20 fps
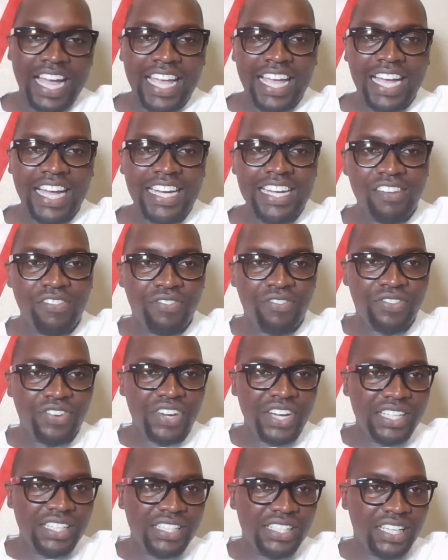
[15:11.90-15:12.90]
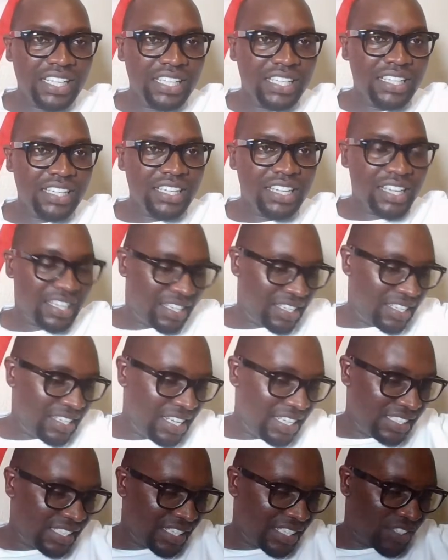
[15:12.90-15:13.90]
I had a friend in
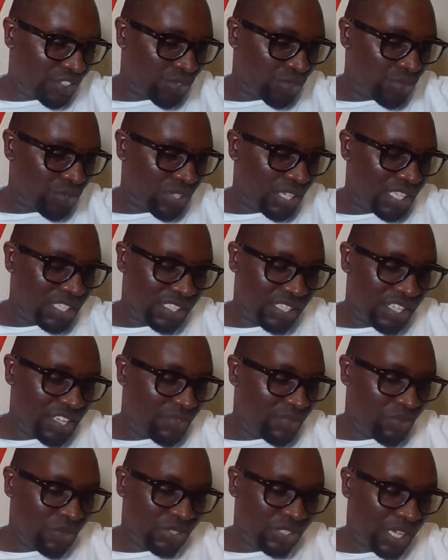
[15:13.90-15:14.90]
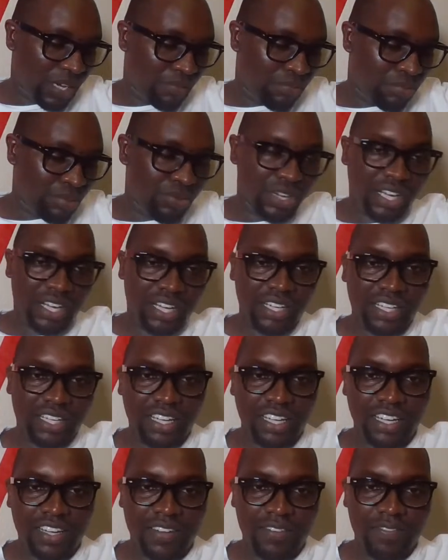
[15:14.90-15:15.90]
nursery school. His name was Kabuga.